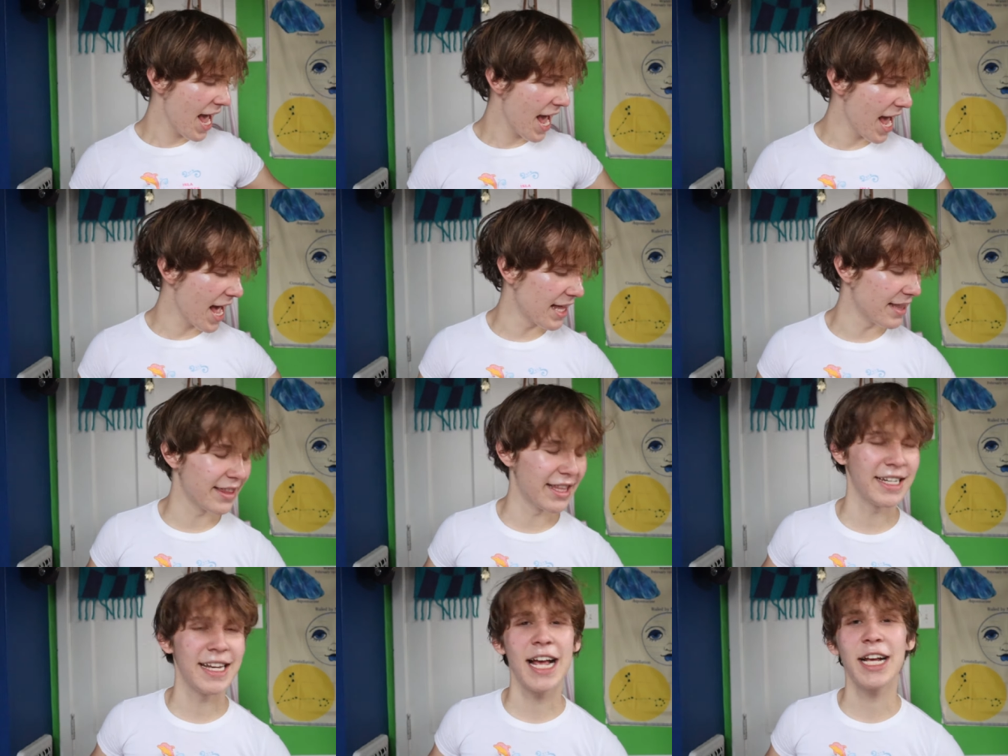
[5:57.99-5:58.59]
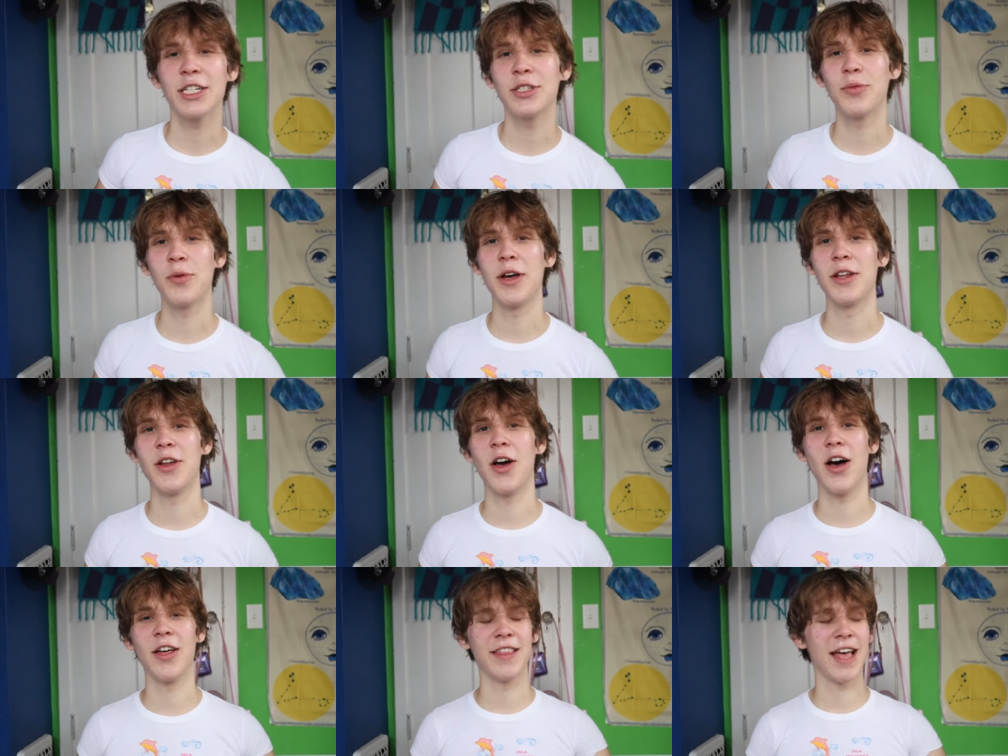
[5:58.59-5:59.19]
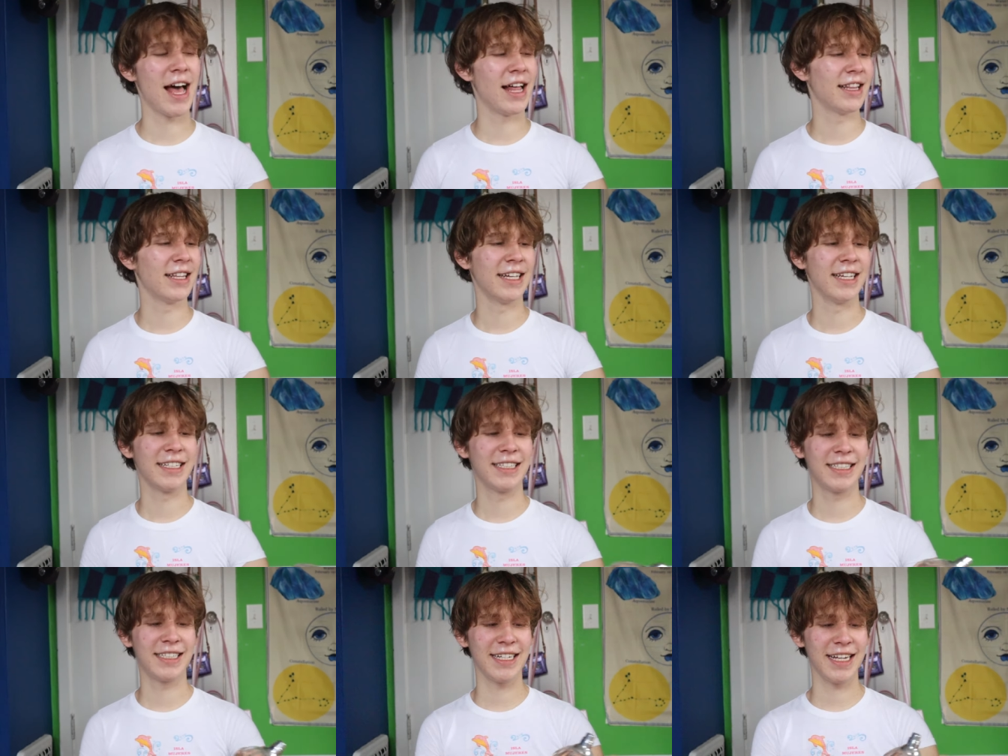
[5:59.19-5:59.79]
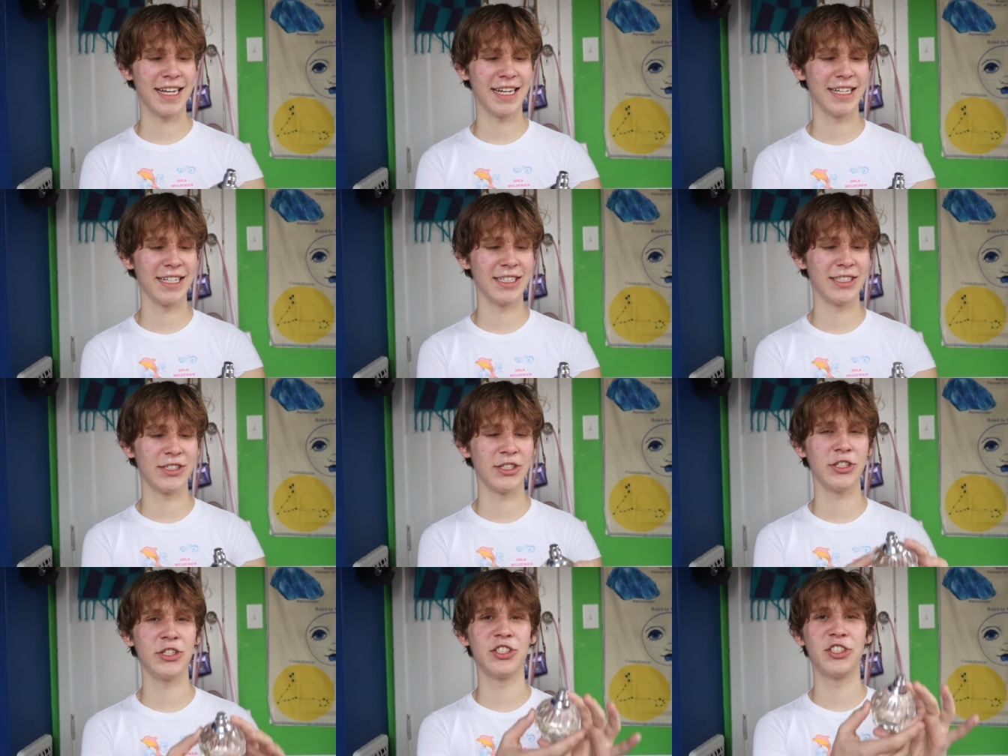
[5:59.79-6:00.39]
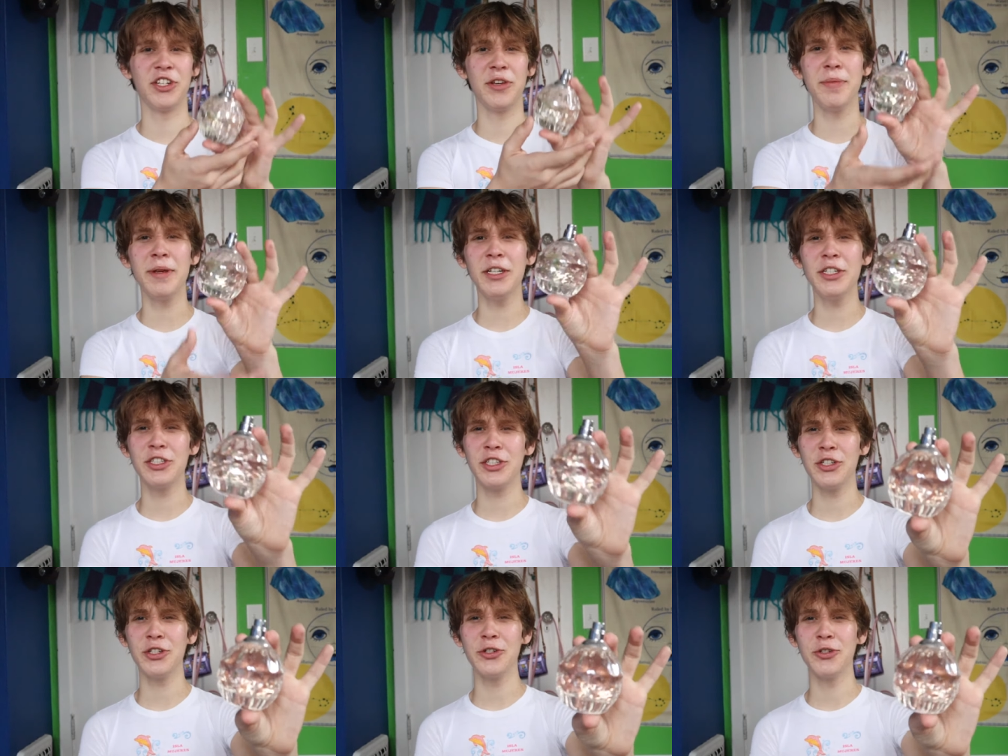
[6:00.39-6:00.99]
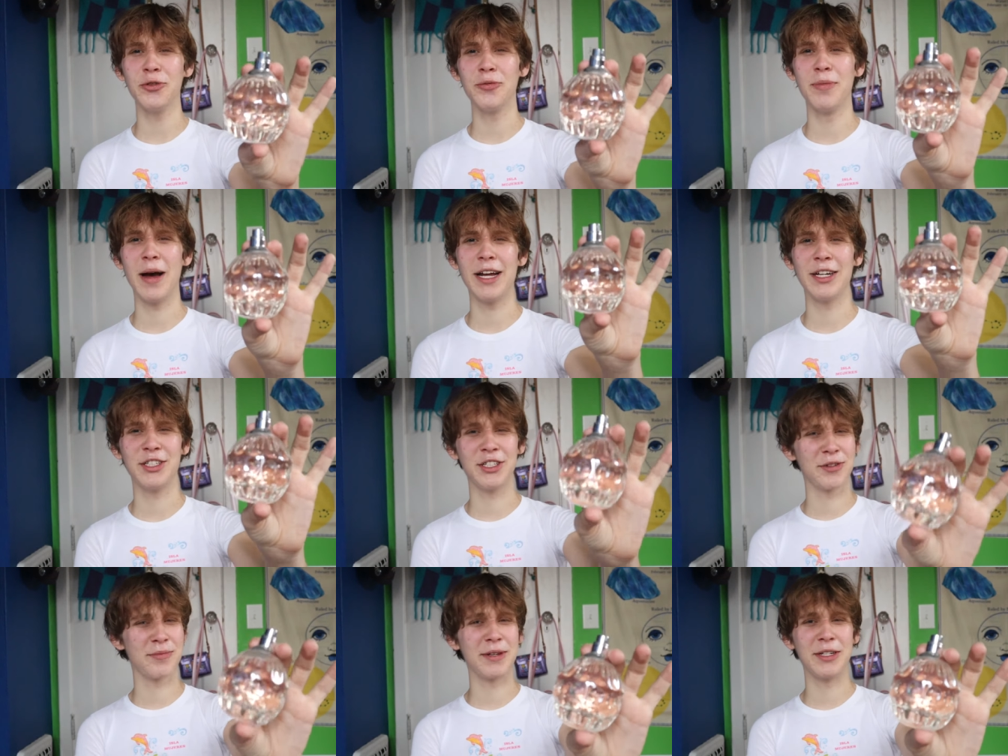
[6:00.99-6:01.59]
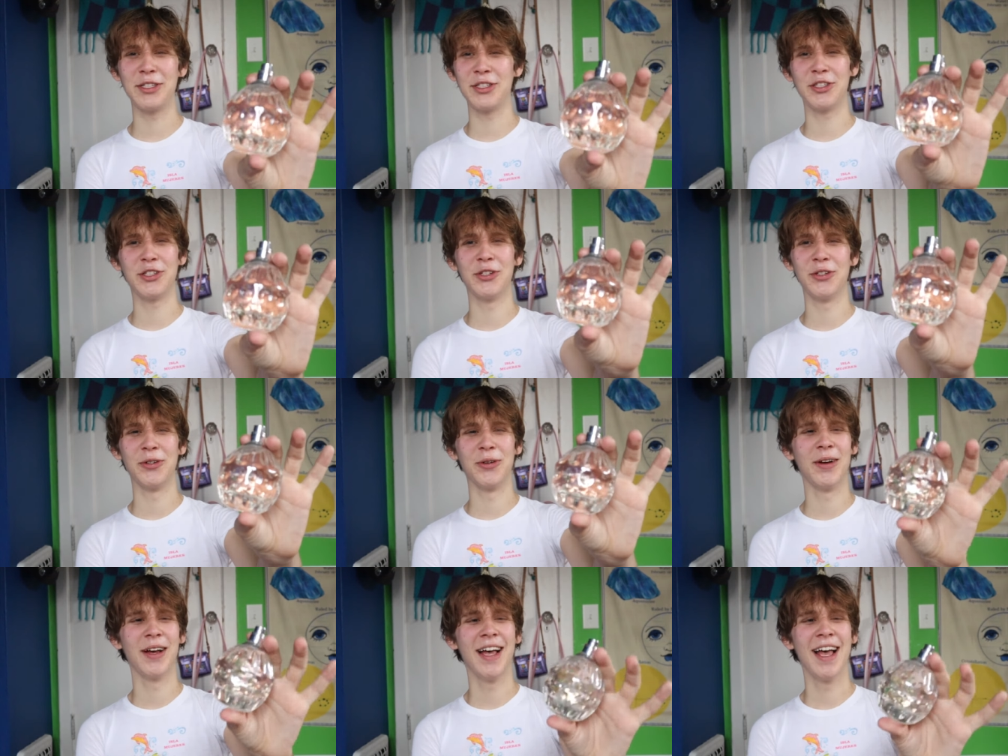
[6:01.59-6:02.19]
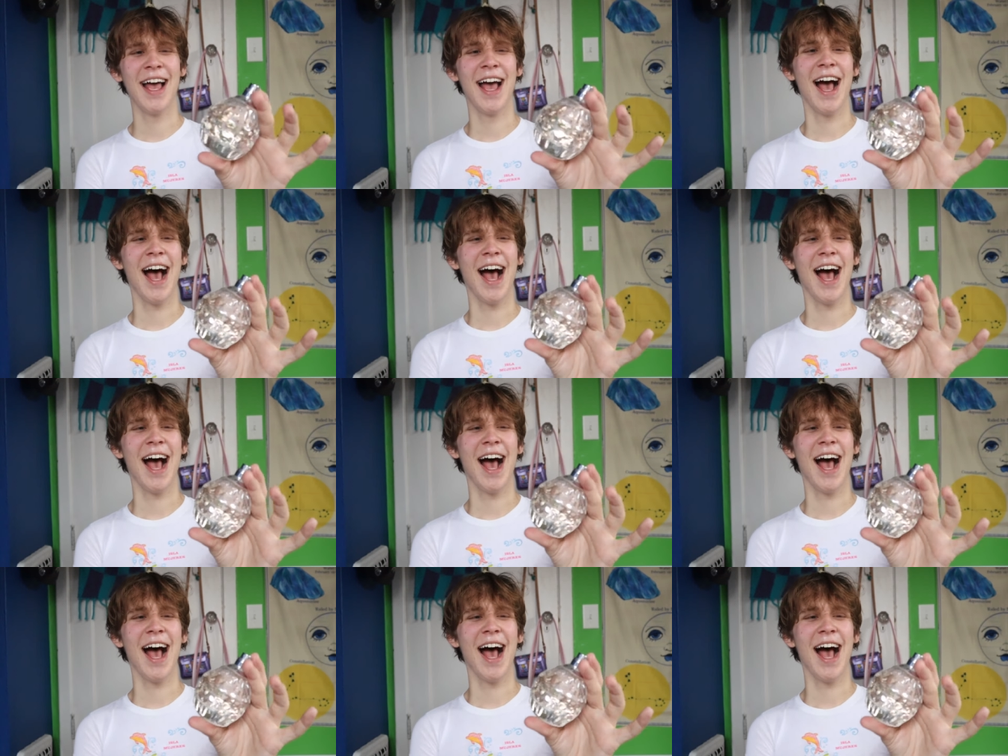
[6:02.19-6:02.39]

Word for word: And the next one on that list is Jimmy Choo by Jimmy Choo.